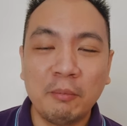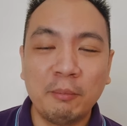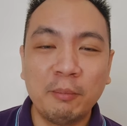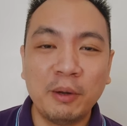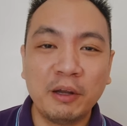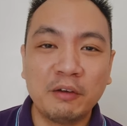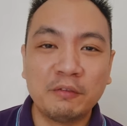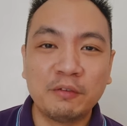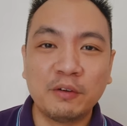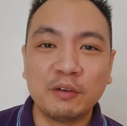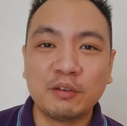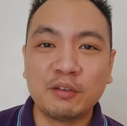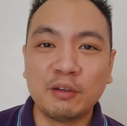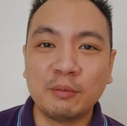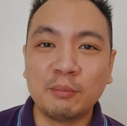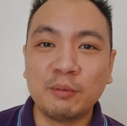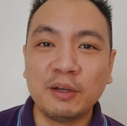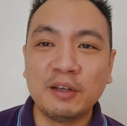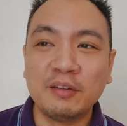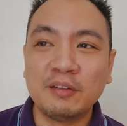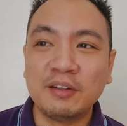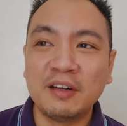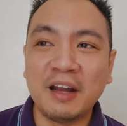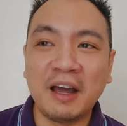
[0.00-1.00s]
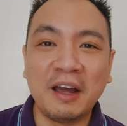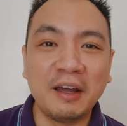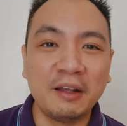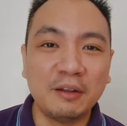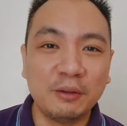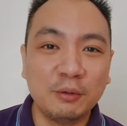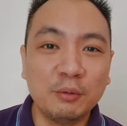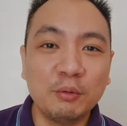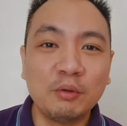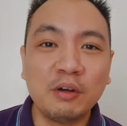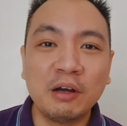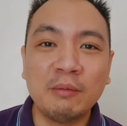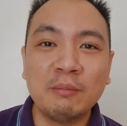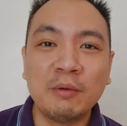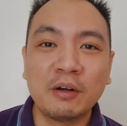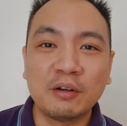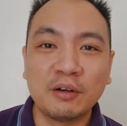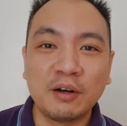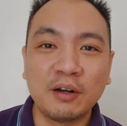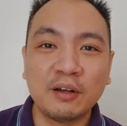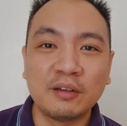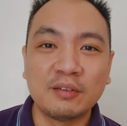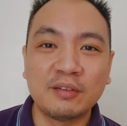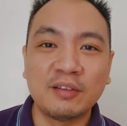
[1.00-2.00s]
but for some reason, I do come
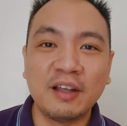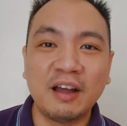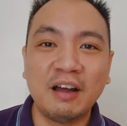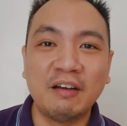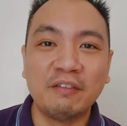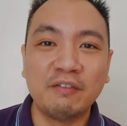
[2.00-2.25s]
across